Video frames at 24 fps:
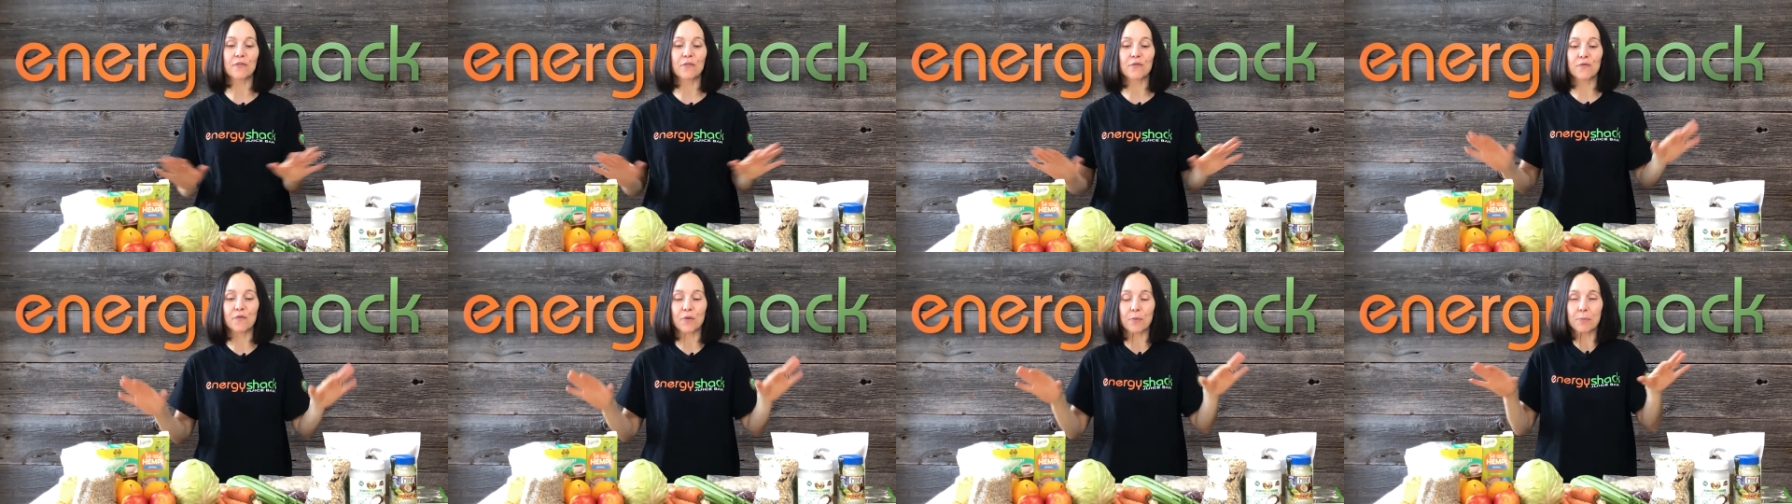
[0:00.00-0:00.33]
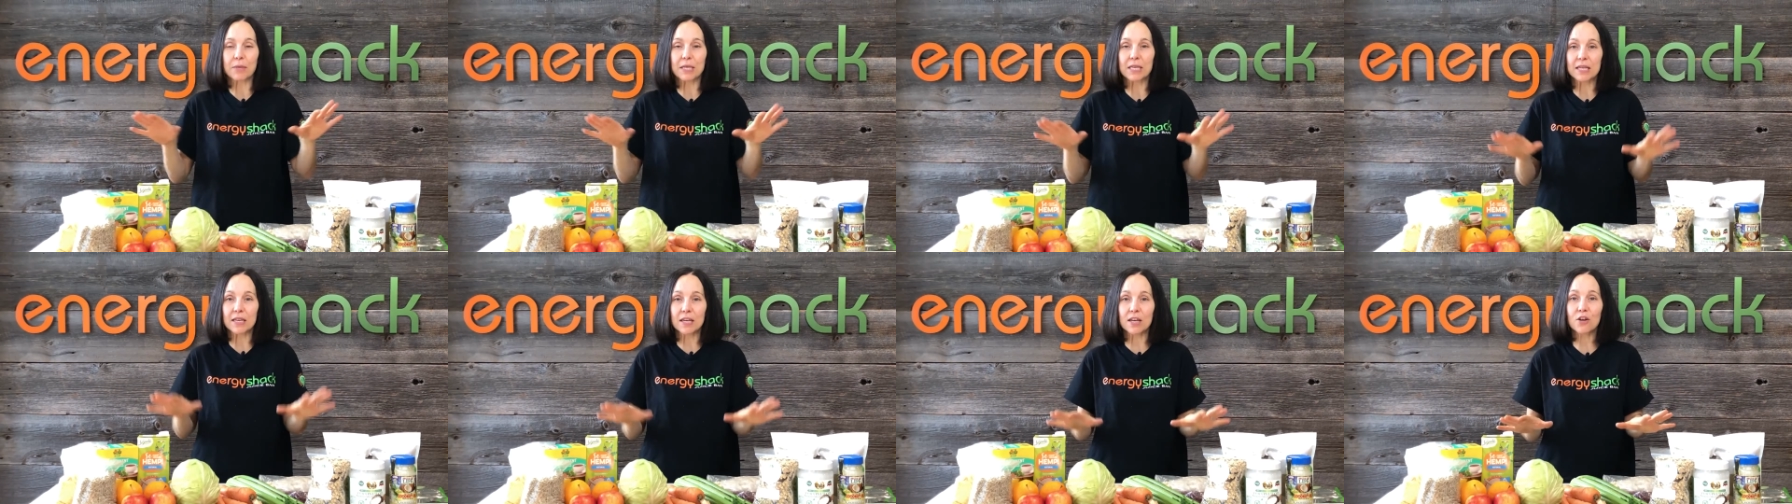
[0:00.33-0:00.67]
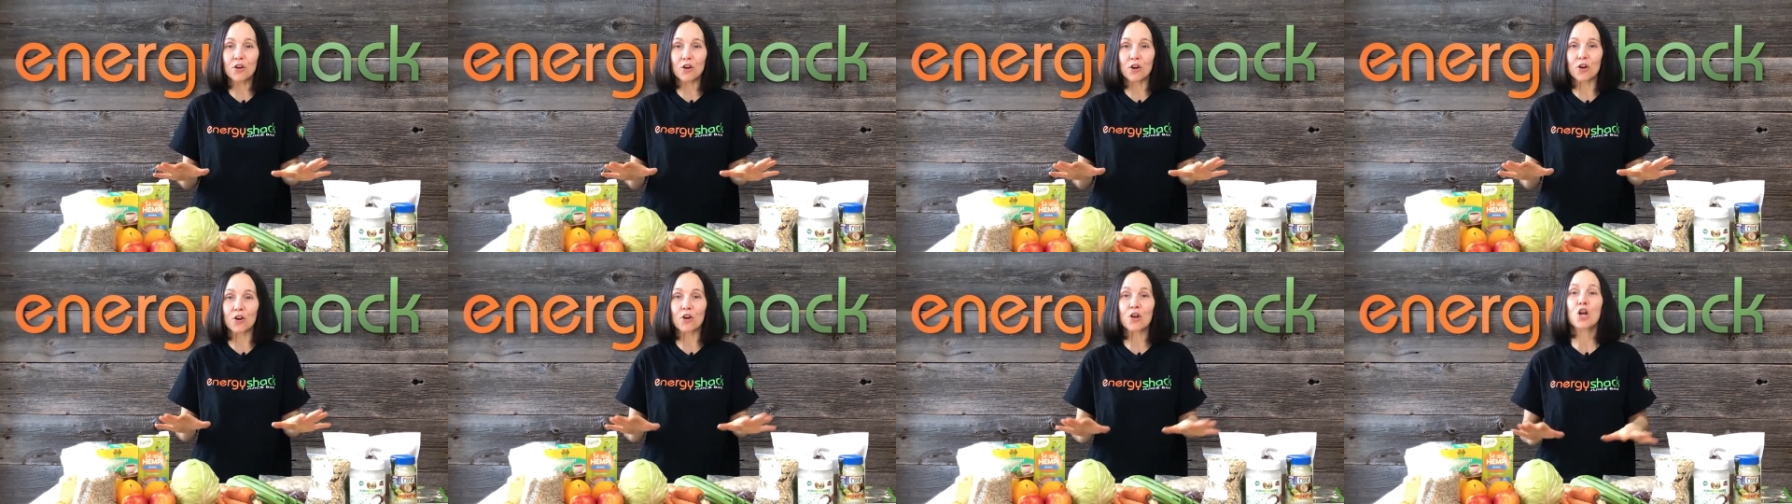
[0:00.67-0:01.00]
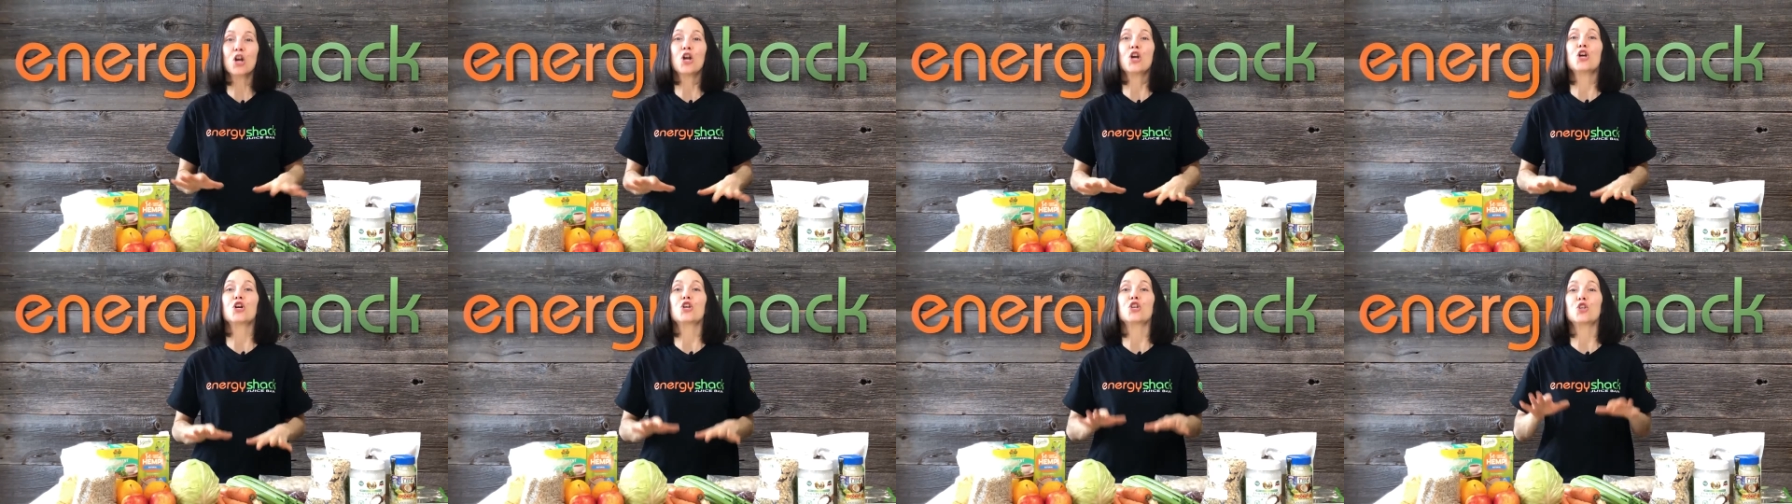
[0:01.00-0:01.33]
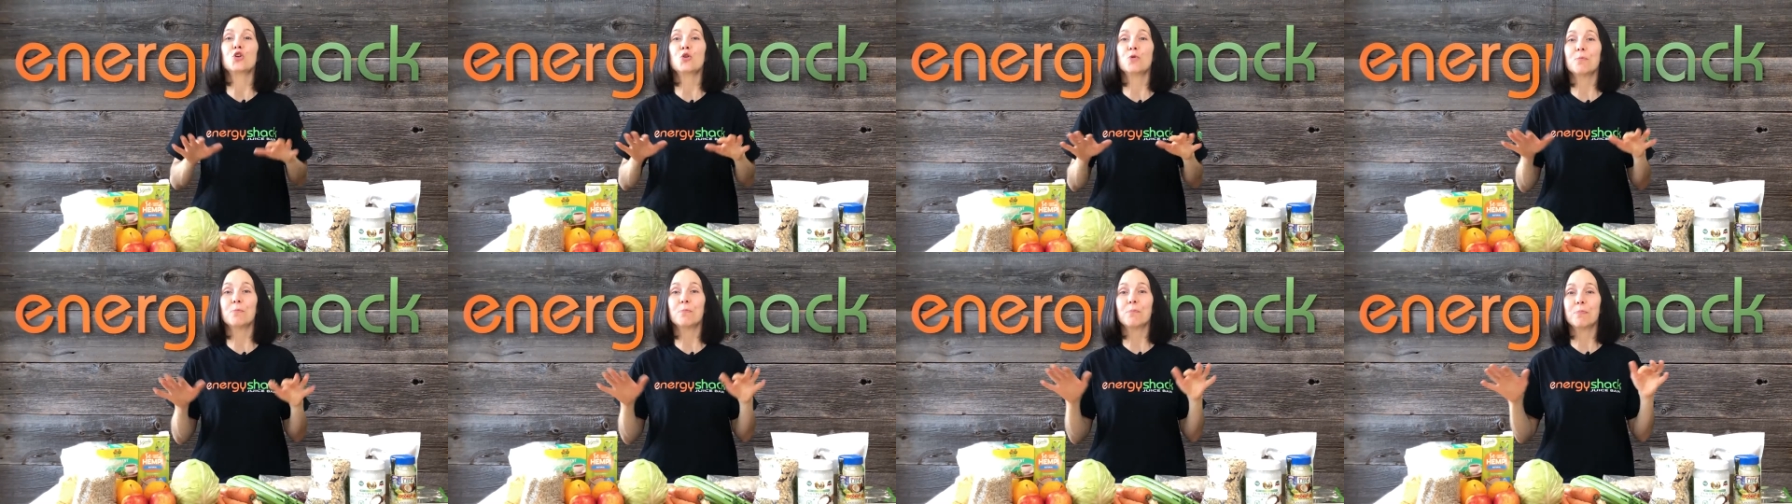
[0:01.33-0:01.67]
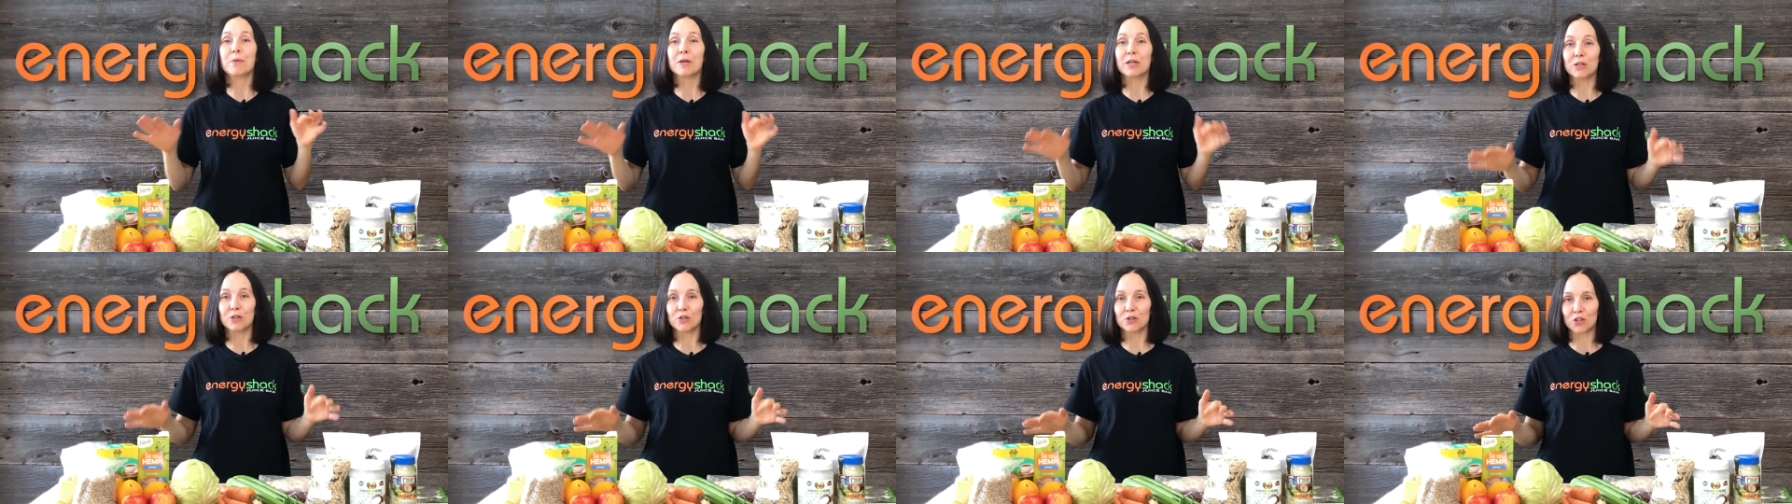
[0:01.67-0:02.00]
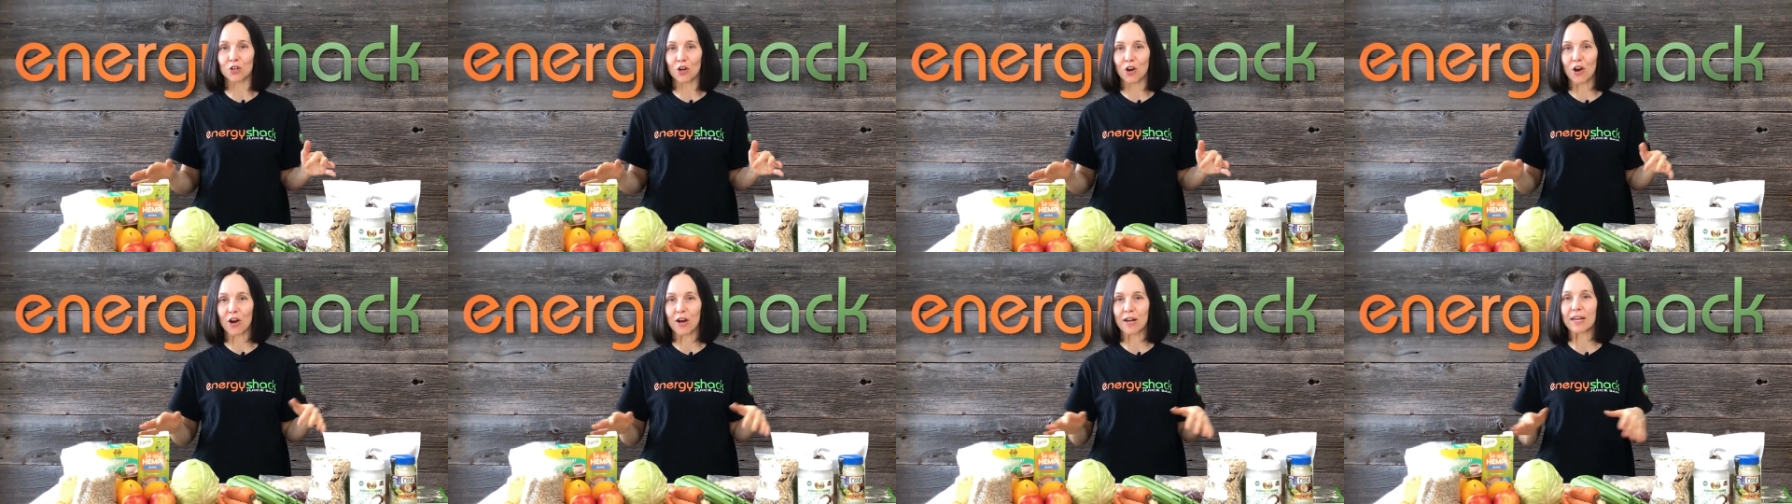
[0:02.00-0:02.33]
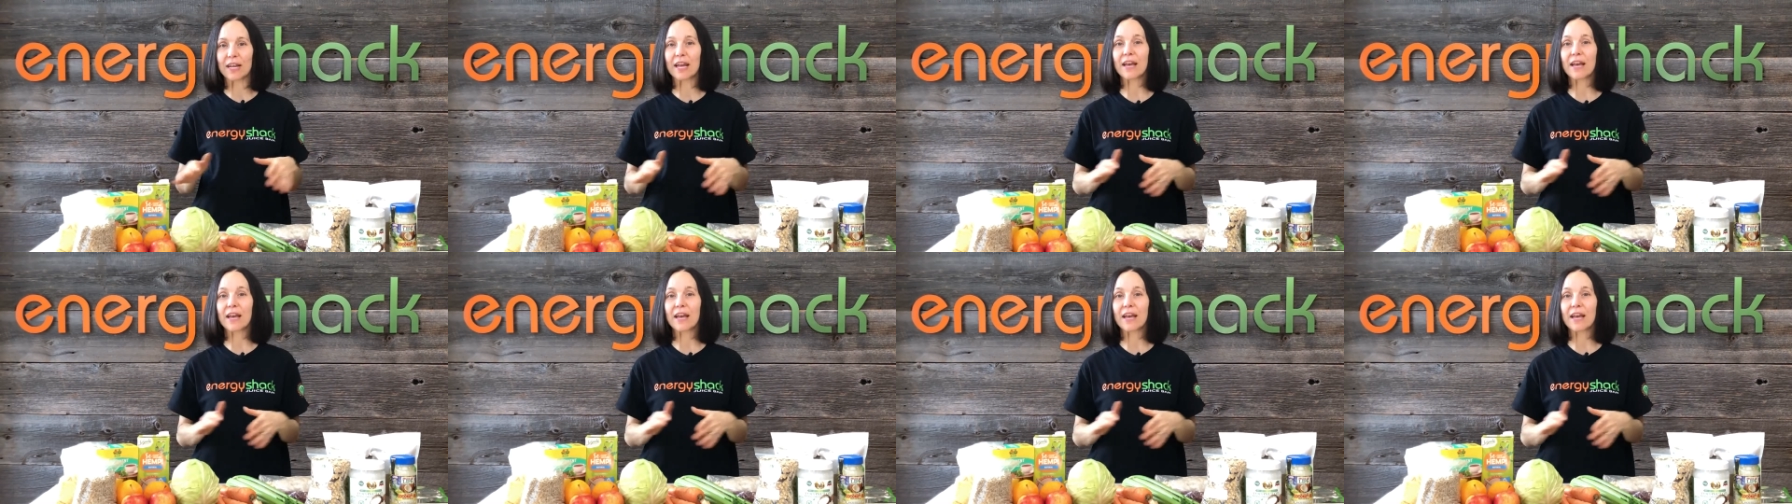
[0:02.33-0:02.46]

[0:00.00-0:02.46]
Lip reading: and from here you build on.